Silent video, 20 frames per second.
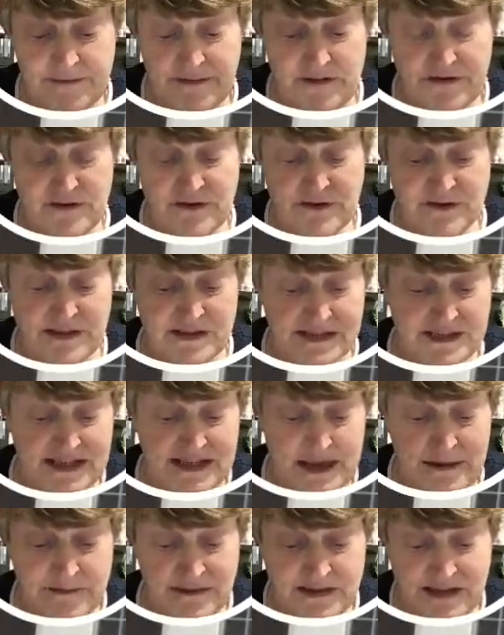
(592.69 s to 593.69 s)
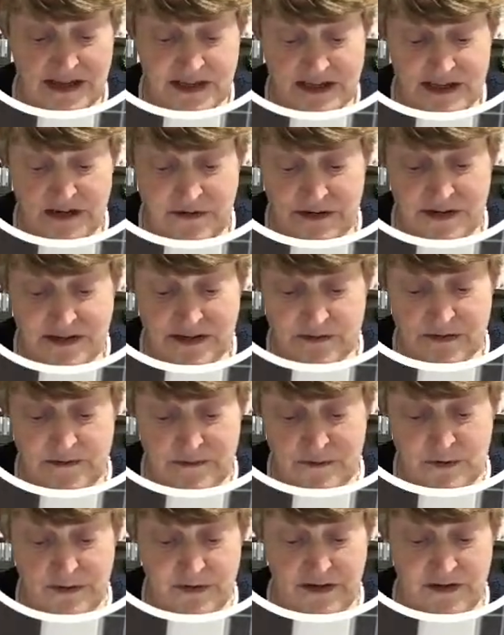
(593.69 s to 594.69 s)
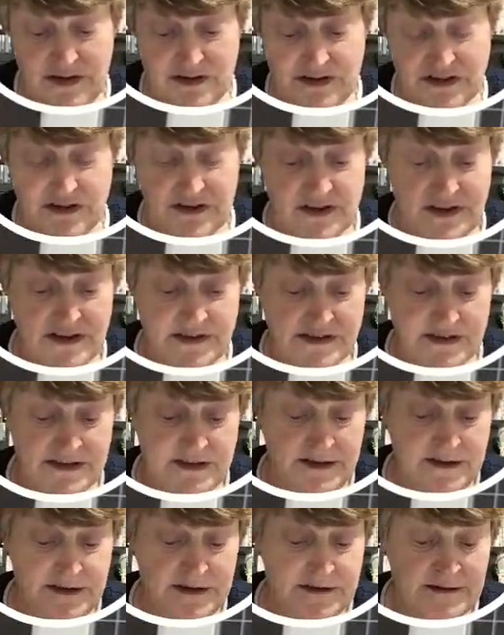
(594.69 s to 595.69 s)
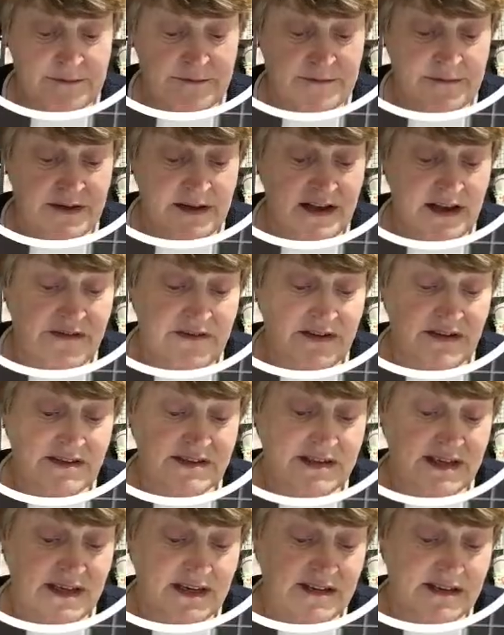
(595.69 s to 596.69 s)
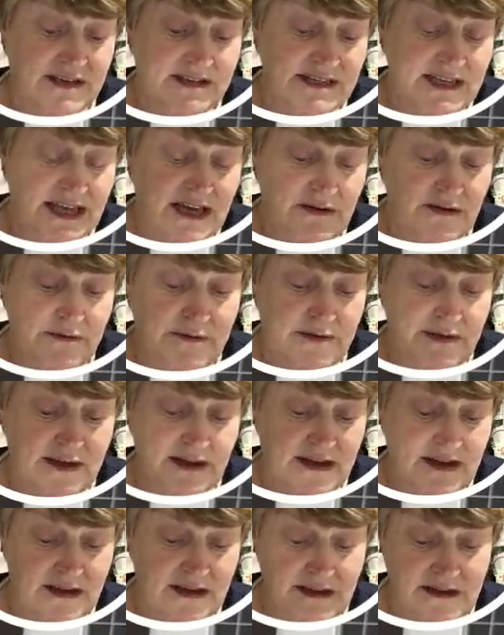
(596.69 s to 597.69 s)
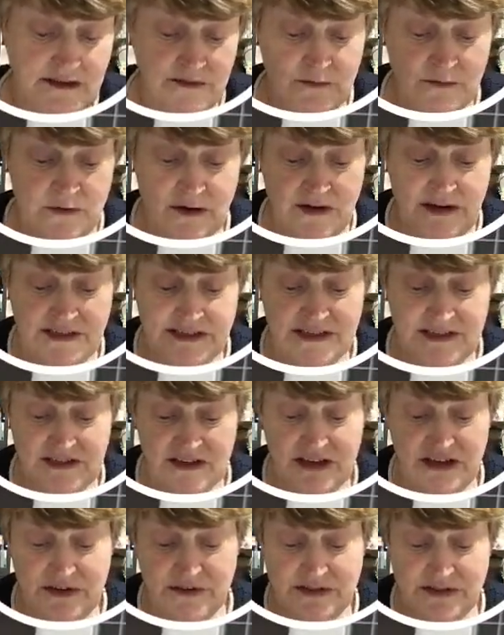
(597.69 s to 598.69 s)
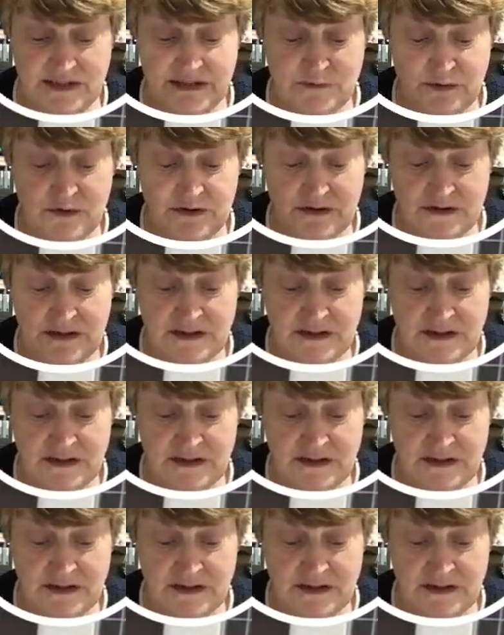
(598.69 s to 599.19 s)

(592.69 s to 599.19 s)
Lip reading: I've used the stamps actually on this one more than the dies. And having seen this now, I'm thinking, why didn't I use this more?